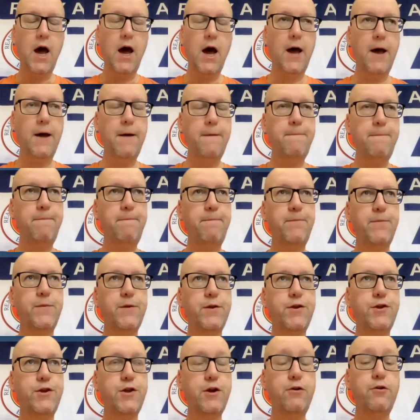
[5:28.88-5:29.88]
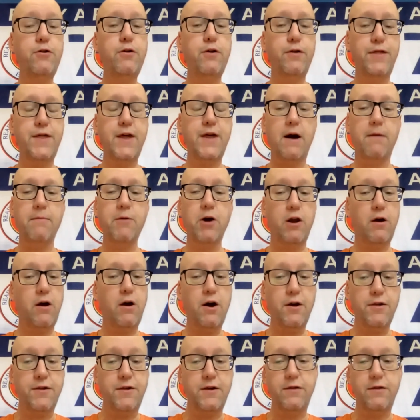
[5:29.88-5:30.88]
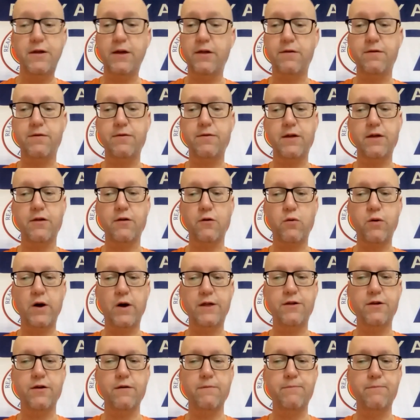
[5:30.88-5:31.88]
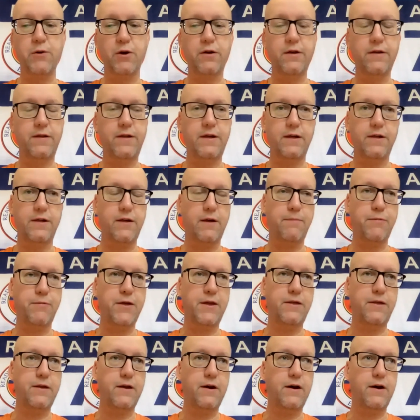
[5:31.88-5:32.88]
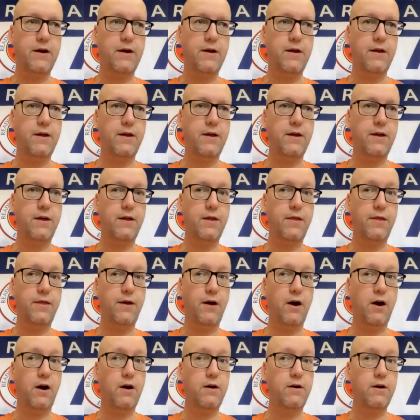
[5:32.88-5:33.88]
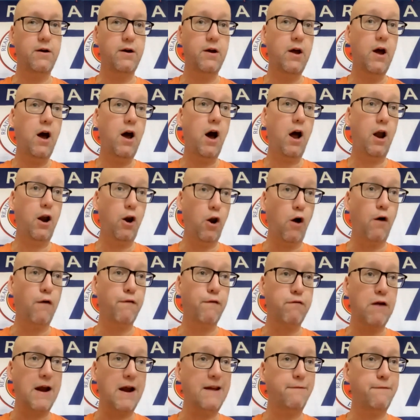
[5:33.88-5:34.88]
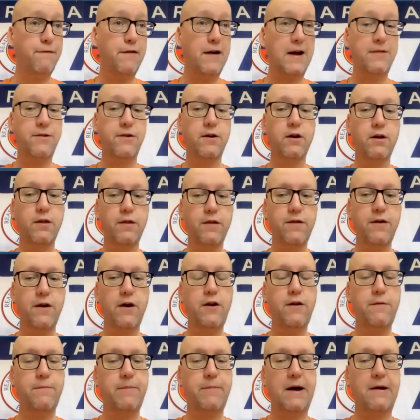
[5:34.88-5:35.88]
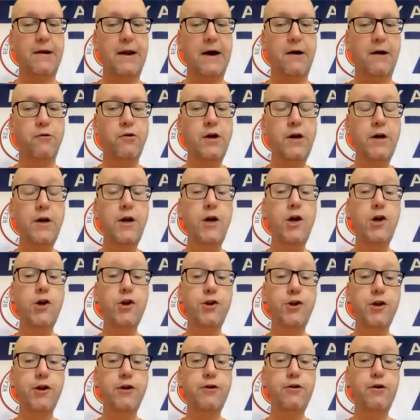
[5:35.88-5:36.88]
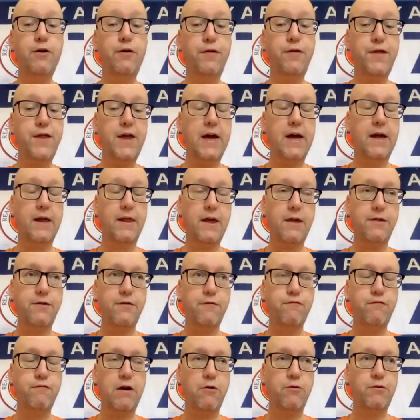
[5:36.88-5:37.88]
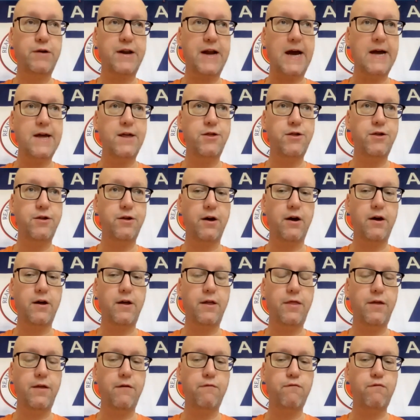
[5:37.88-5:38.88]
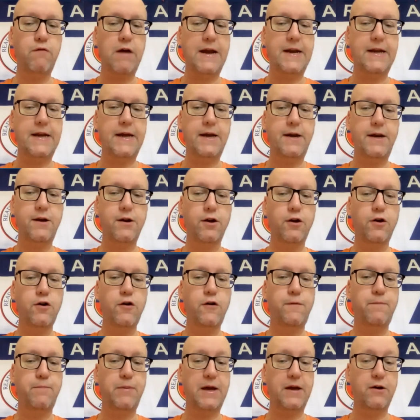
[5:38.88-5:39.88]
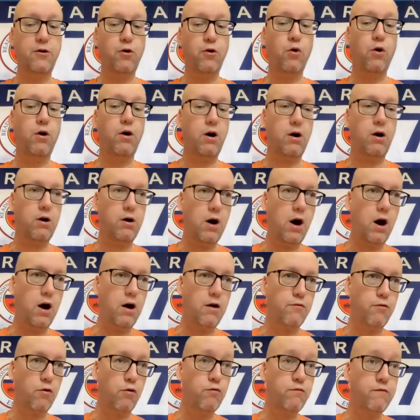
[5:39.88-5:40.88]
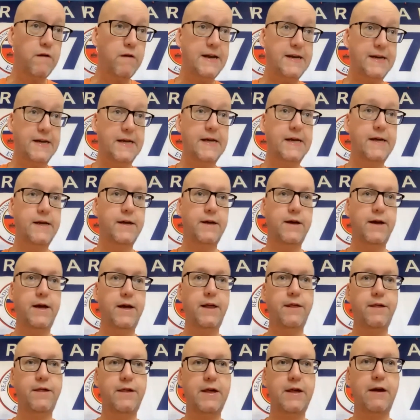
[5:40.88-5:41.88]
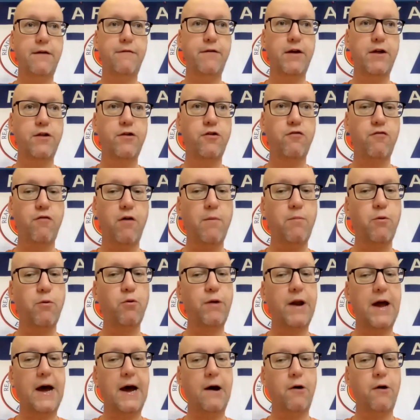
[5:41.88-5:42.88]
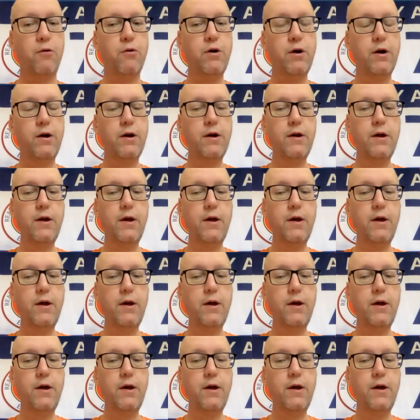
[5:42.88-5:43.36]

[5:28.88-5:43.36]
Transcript: Do you think, I'm going to ask you this question because it's something that a lot of Reading fans are concerned about now. Do you think there's a real danger that Reading could be or are already in serious trouble now?